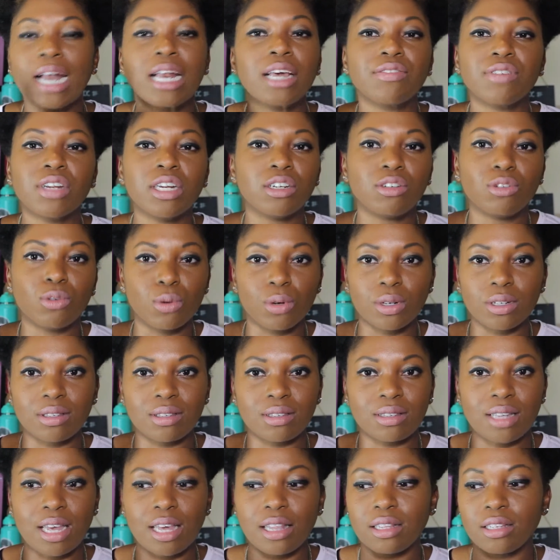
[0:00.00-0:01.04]
even endorsed to
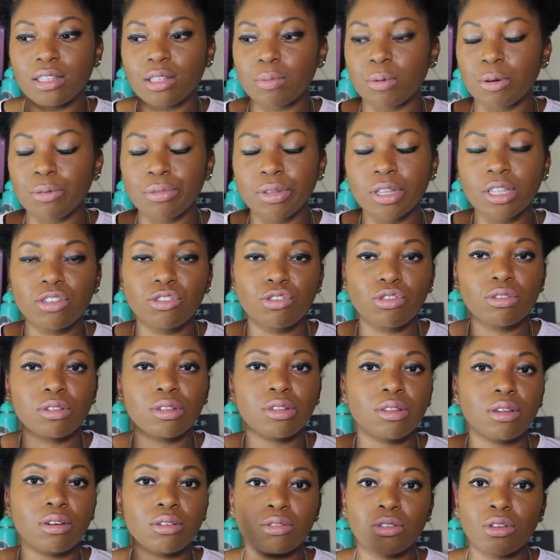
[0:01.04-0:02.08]
say this, but really
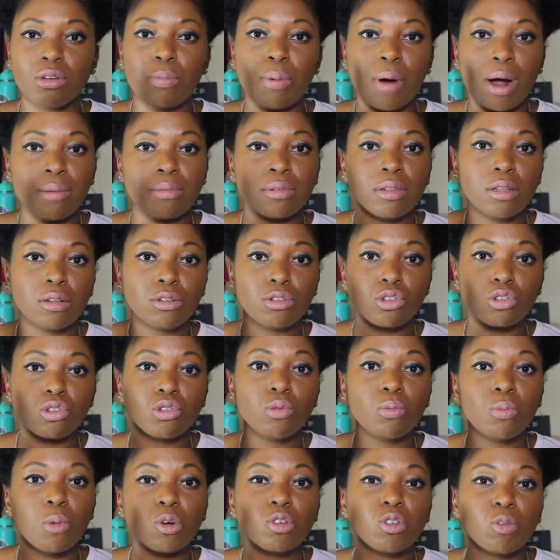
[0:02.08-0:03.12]
truly those are probably the
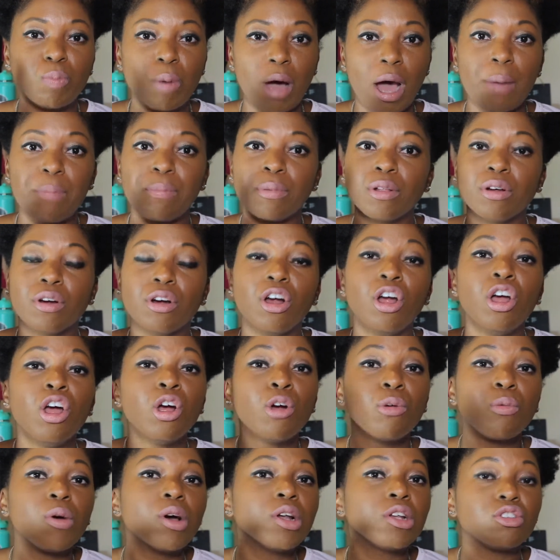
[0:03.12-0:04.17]
two most popular
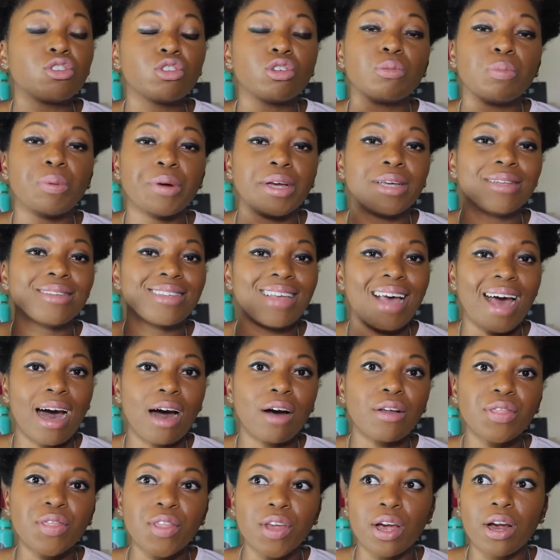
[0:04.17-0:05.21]
running shoe brands
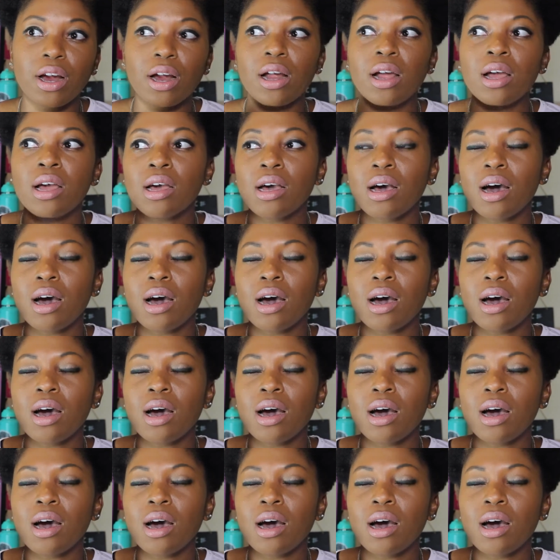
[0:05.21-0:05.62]
out there,